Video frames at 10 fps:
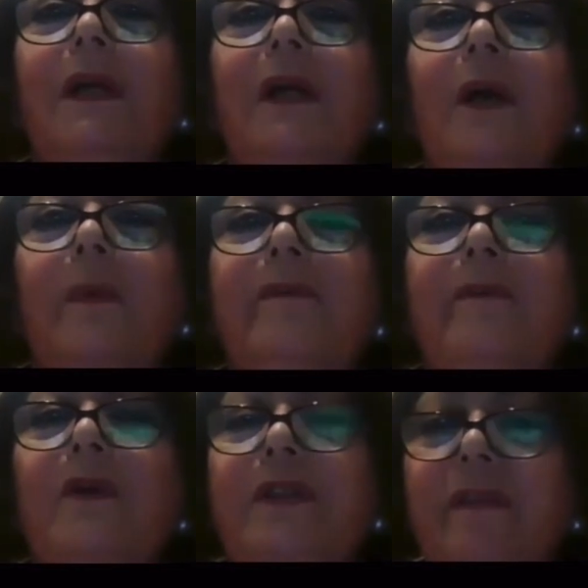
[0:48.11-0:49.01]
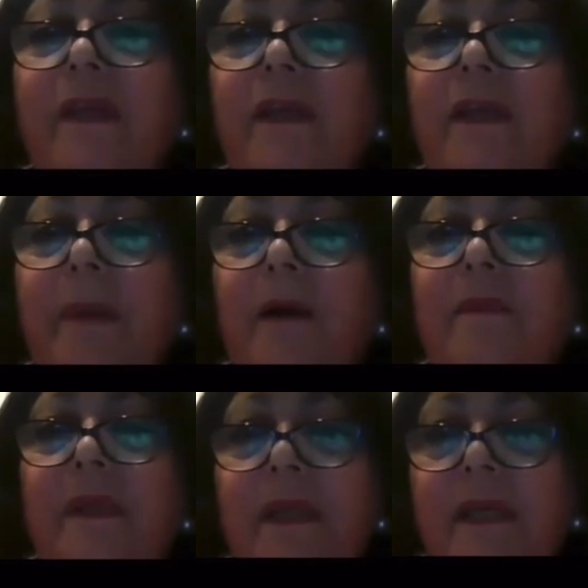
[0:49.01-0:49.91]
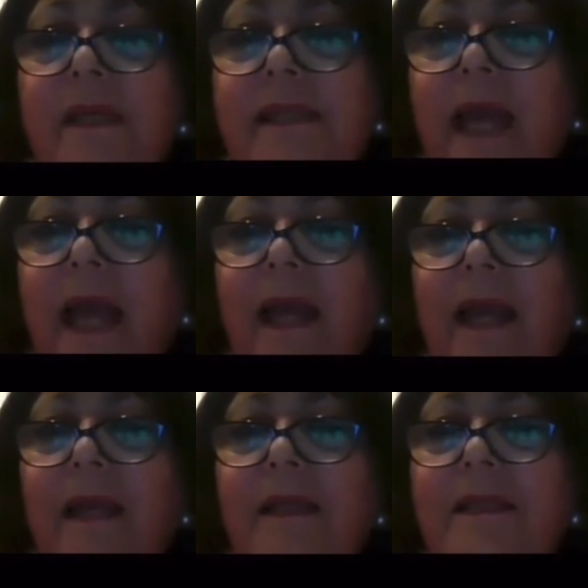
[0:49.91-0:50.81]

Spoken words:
We've got to think about the years ahead,